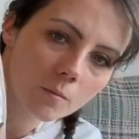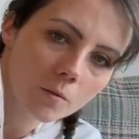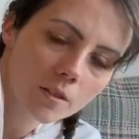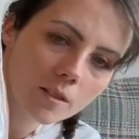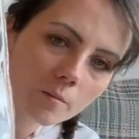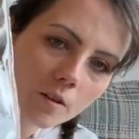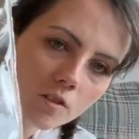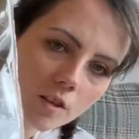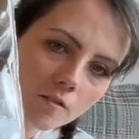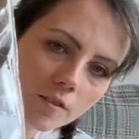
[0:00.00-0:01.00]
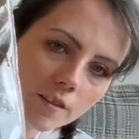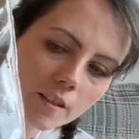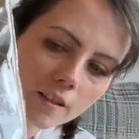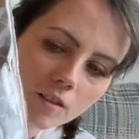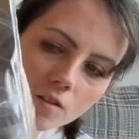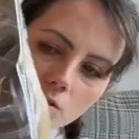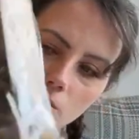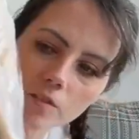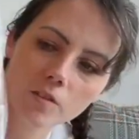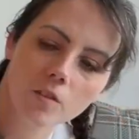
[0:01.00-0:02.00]
pretty much everything. The shorts,
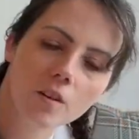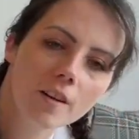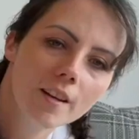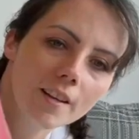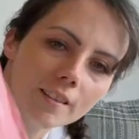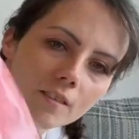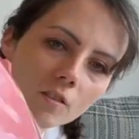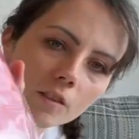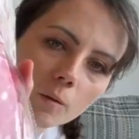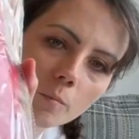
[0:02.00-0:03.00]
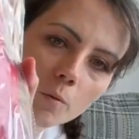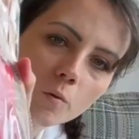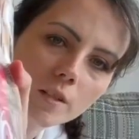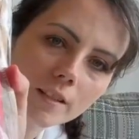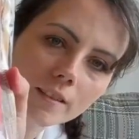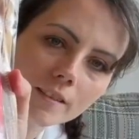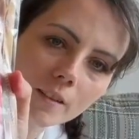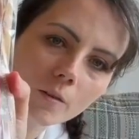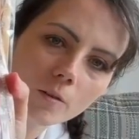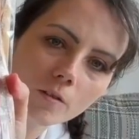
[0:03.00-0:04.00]
it's even got little booties to go
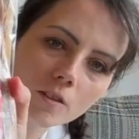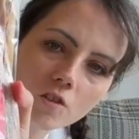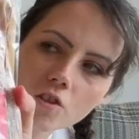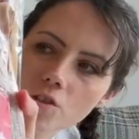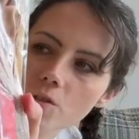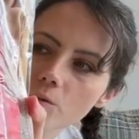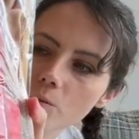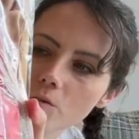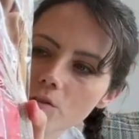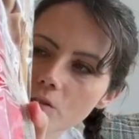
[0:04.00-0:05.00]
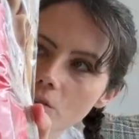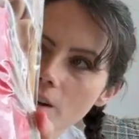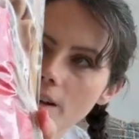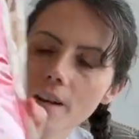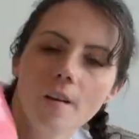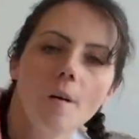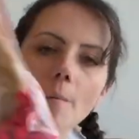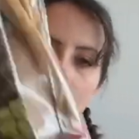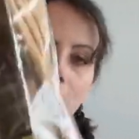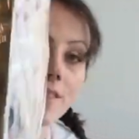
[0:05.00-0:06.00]
over his shoes, which is great. The only